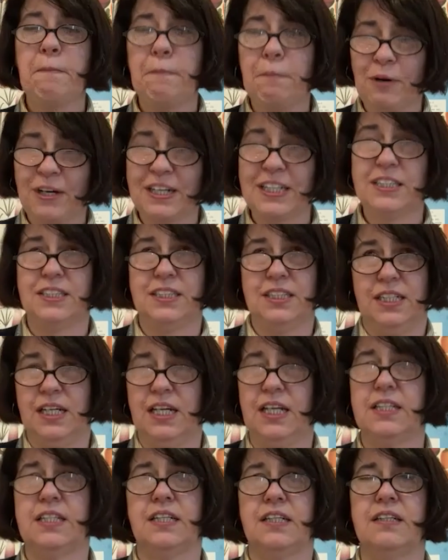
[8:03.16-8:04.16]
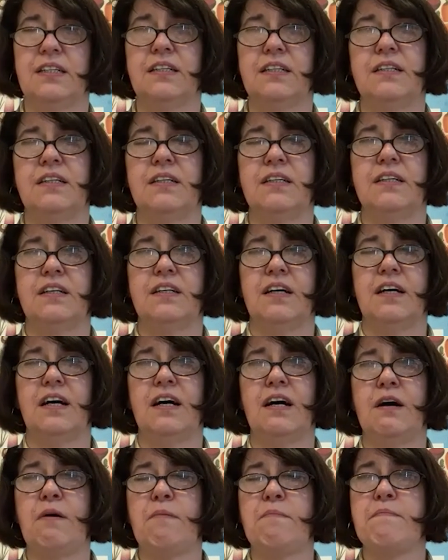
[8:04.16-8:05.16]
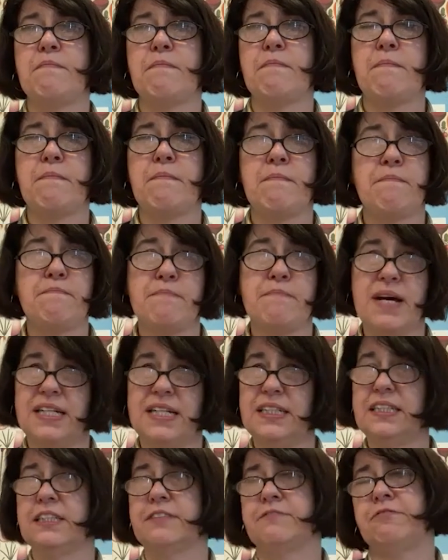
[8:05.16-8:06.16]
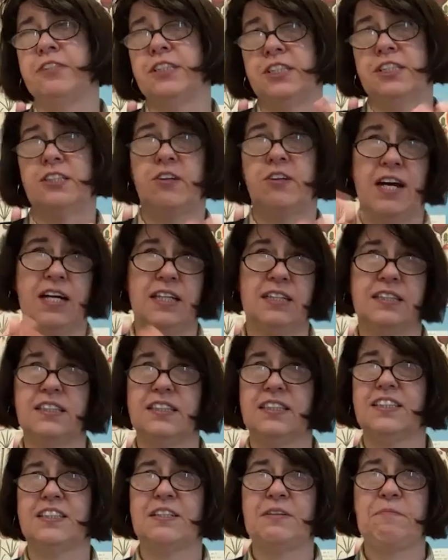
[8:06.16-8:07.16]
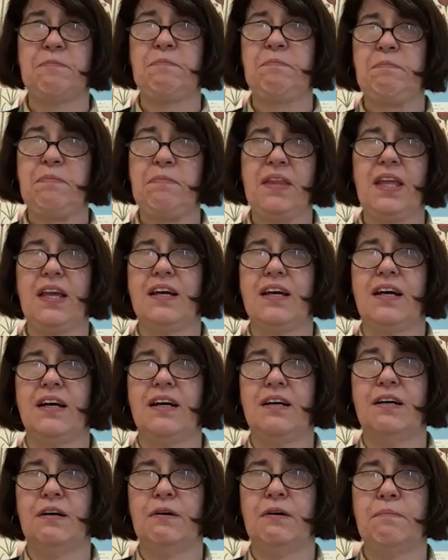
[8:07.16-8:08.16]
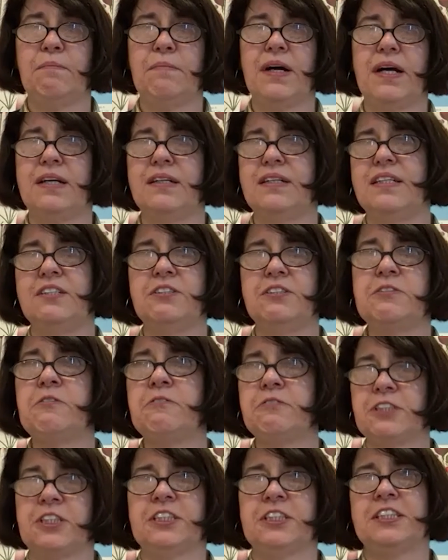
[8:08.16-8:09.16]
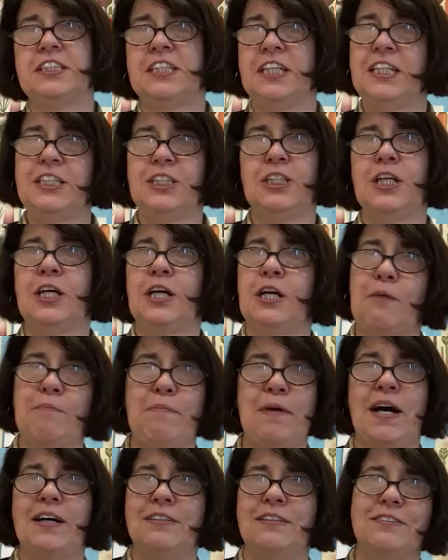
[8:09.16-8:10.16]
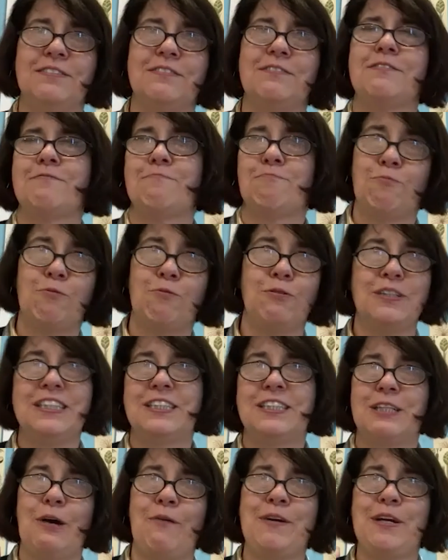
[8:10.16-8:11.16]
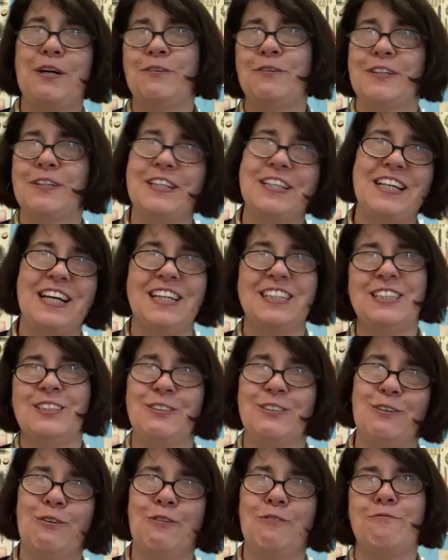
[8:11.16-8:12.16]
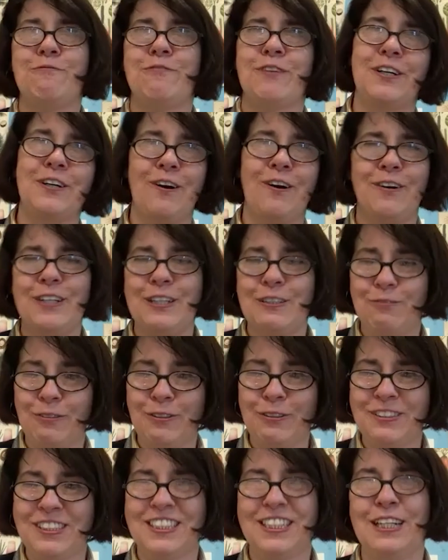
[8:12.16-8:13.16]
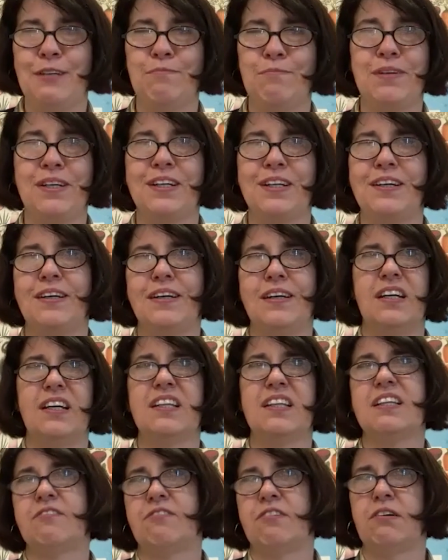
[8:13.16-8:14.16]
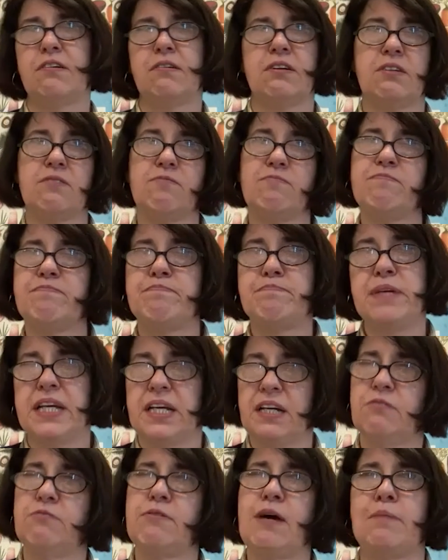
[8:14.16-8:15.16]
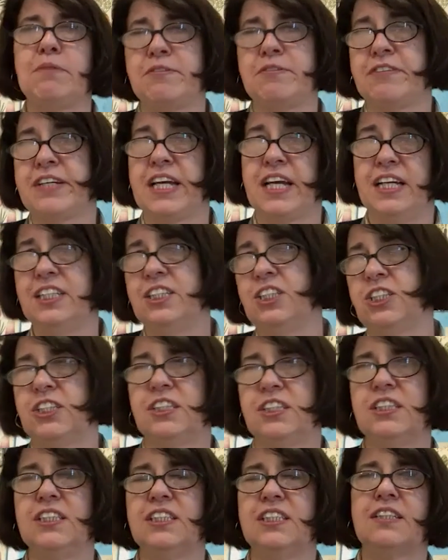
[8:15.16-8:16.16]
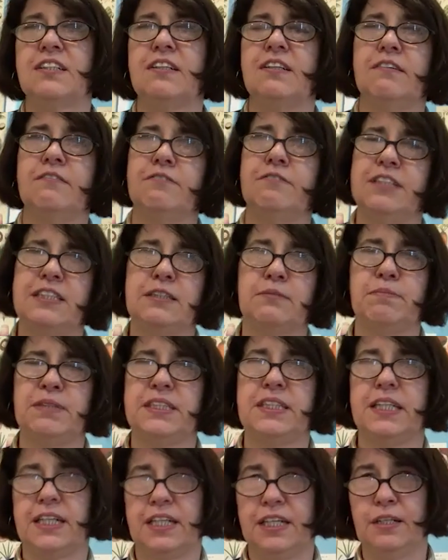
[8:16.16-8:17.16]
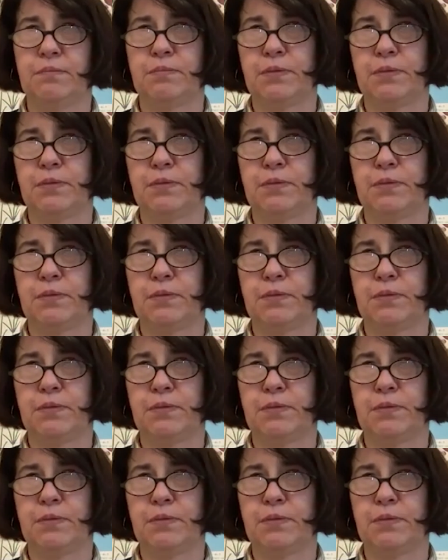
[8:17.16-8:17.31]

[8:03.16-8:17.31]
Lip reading: bring together many different strands. You're not just teaching about what is going on at the end of a garlic root tip. There are bigger ramifications for this particular